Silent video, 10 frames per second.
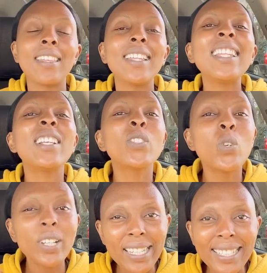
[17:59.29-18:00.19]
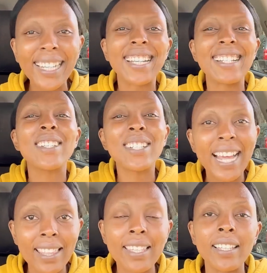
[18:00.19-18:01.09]
there is no internet,
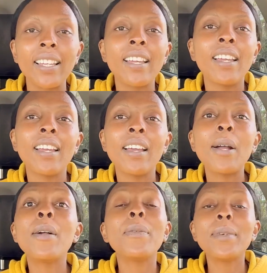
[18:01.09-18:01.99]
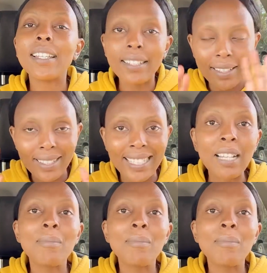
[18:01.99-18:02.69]
nothing. Tell